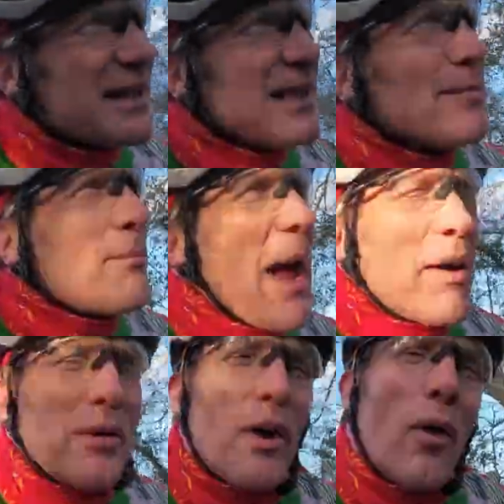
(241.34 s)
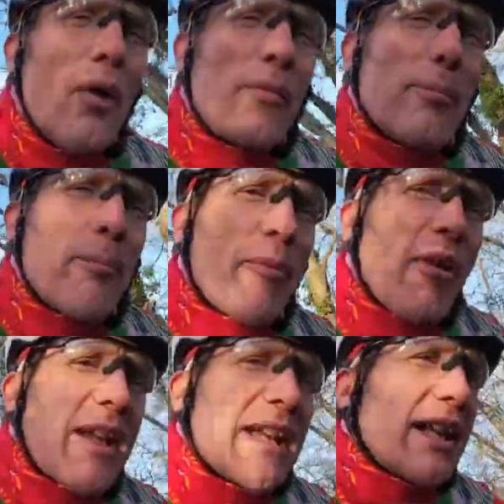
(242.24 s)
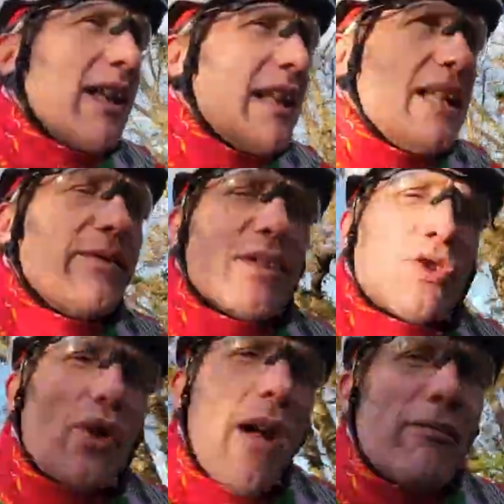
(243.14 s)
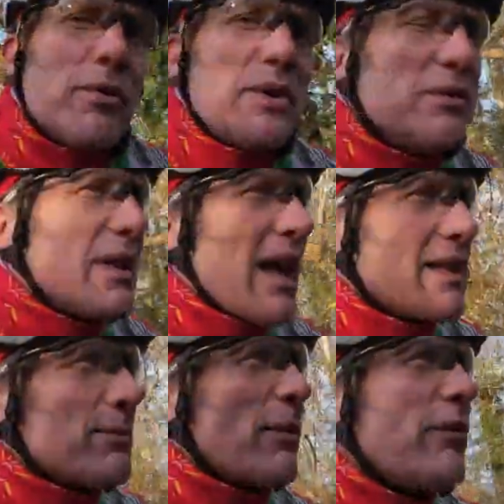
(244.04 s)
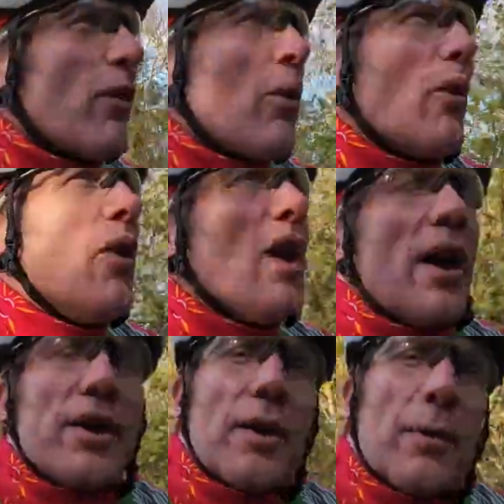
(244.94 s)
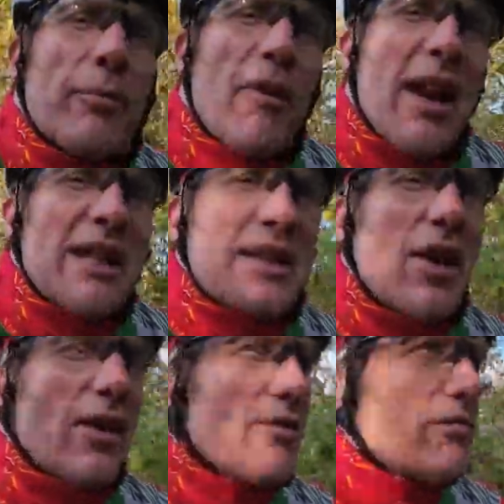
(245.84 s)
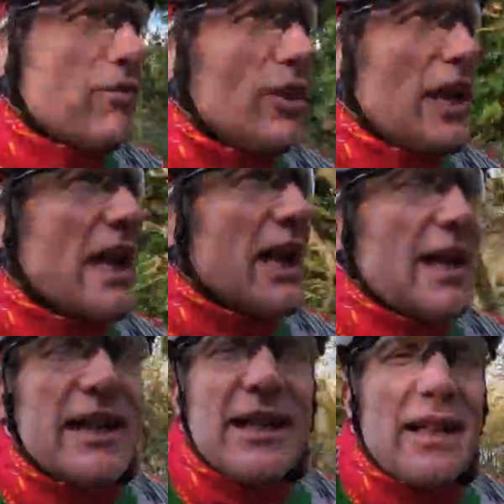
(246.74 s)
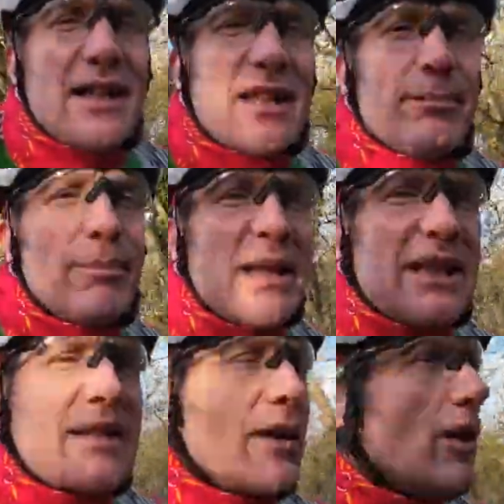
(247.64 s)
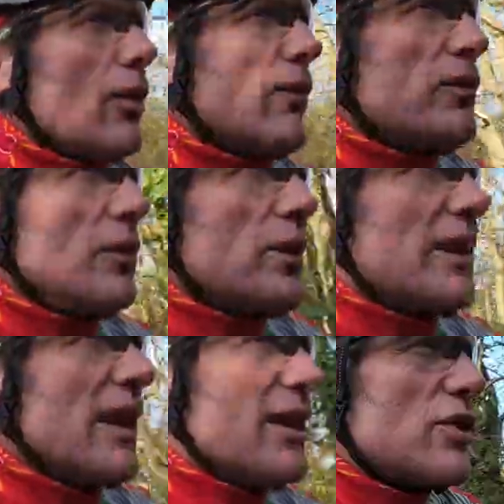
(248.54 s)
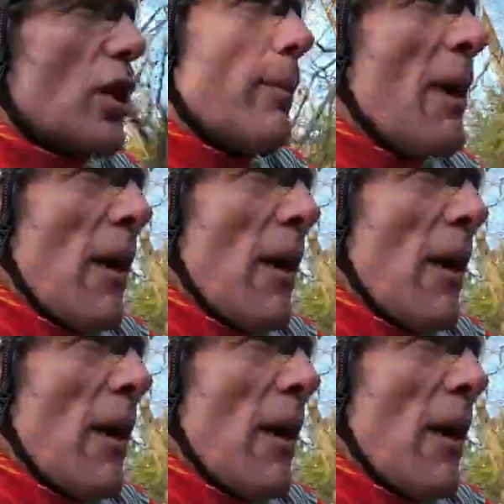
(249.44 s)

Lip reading: the amount of brake lever travel you get before your brakes kind of really get into the meat of doing their job.